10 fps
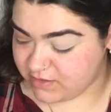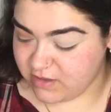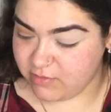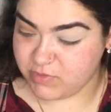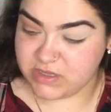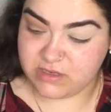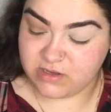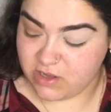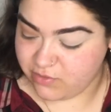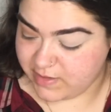So I'm just going
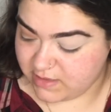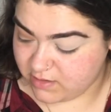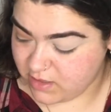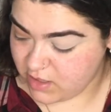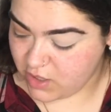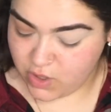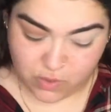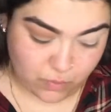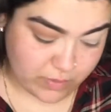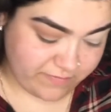to go in
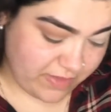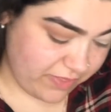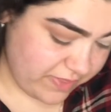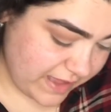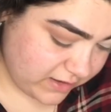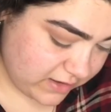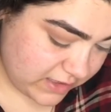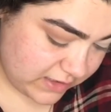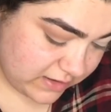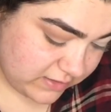with that
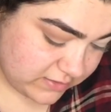colour.